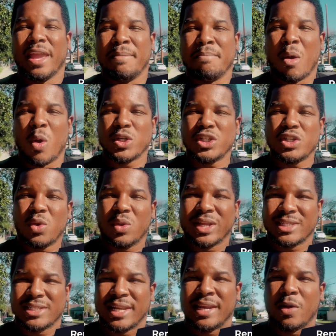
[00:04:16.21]
Emotional
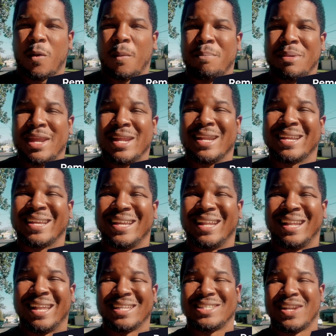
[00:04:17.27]
listening or being a good
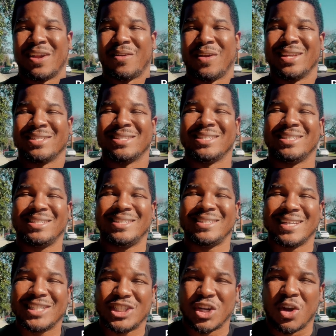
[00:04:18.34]
listener is
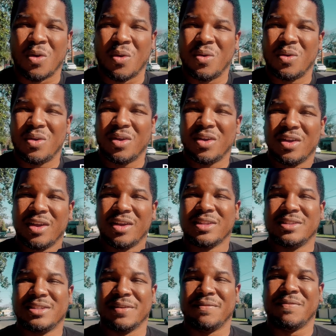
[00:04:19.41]
essential
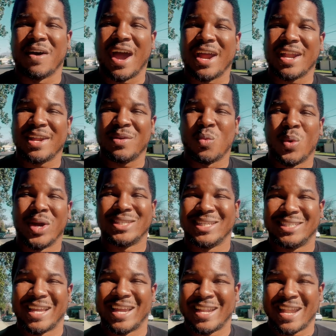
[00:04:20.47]
to finding what to
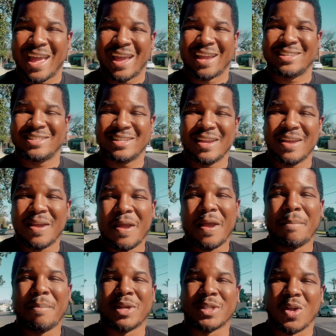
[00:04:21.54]
say next.
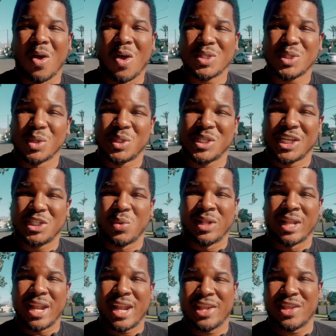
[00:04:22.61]
But it's also essential
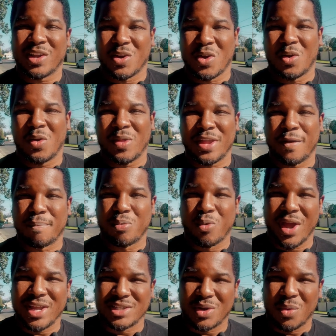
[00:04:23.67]
in letting the girl know that you're
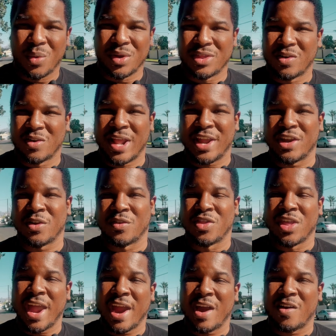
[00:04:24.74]
present with her and that you're
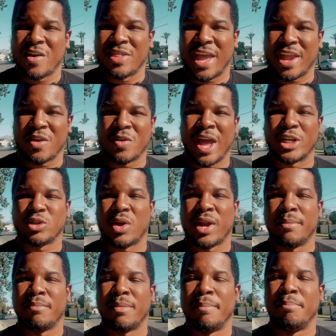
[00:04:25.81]
there and that you're not trying
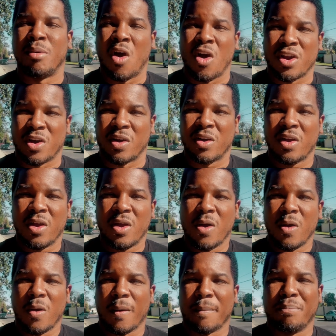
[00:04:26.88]
to bombard her
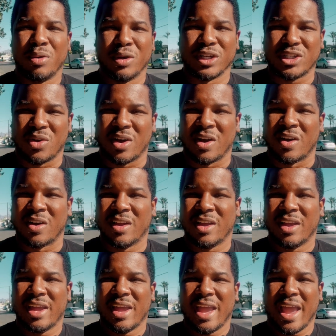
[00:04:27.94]
or push on her
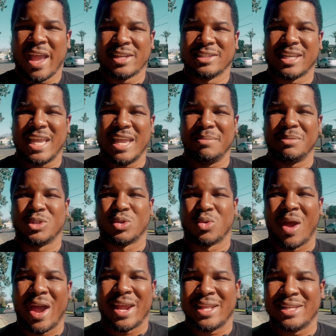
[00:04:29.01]
and just keep
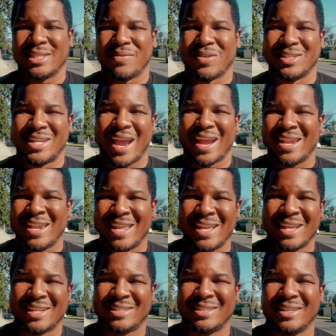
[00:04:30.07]
trying these different
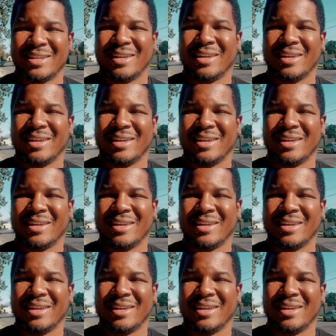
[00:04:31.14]
techniques